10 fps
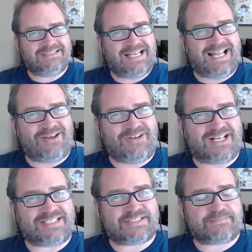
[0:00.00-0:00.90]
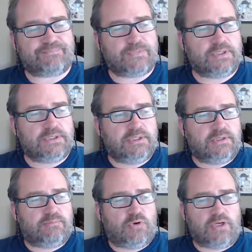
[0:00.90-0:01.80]
Hello, Nuggets.
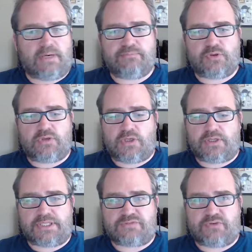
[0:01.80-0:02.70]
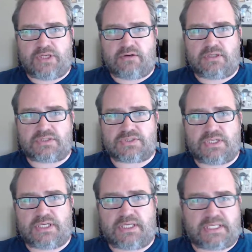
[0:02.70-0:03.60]
Boy, I'm doing a lot of these video logs,
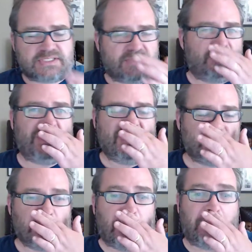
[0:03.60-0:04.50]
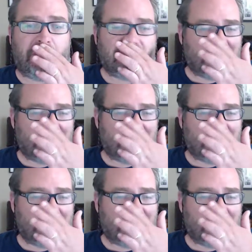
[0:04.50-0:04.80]
aren't I? I guess I'm really enjoying them.